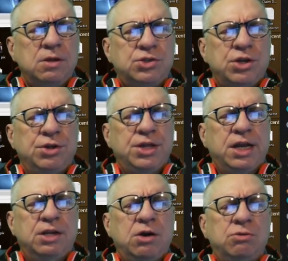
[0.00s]
So you're
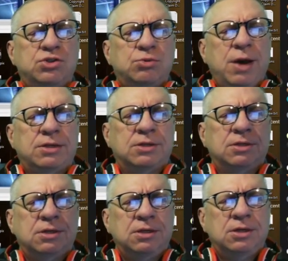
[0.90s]
thinking, no sweat,
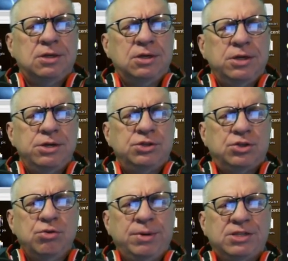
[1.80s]
you're
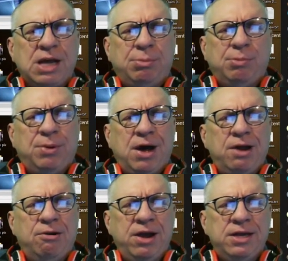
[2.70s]
as human as apple
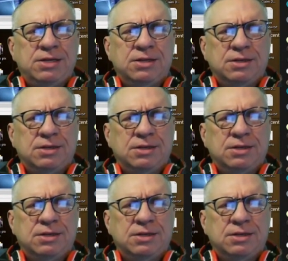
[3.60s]
pie, right?